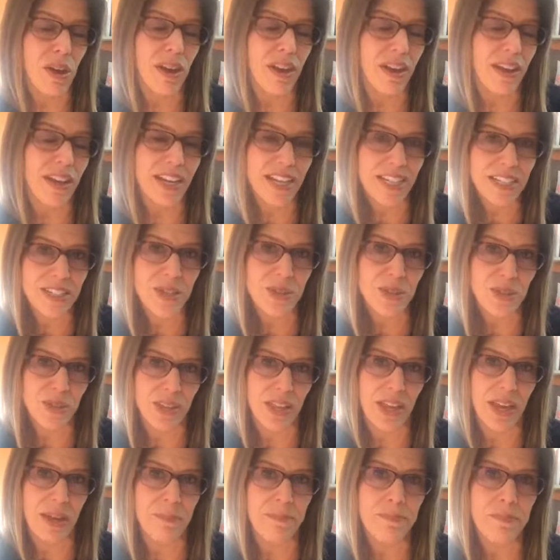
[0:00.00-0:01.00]
answer
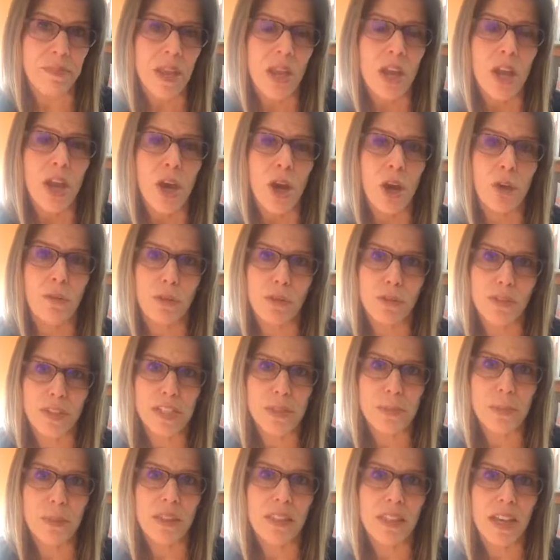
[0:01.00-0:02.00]
them over
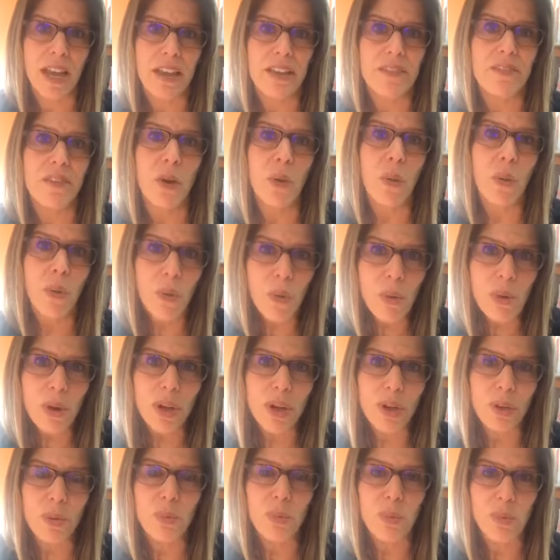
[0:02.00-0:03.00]
Facebook Live
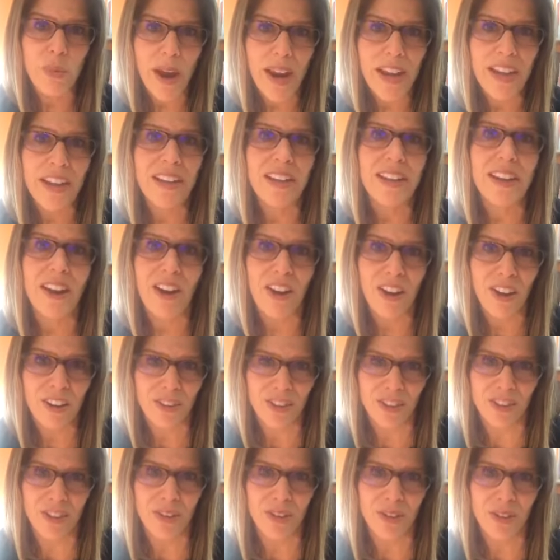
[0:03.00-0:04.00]
or write an
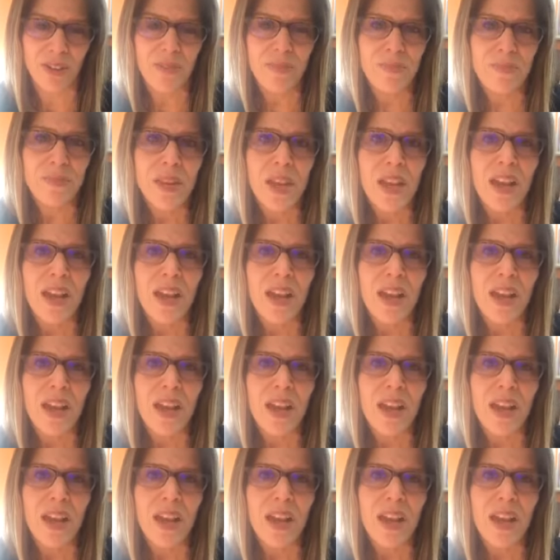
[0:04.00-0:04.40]
article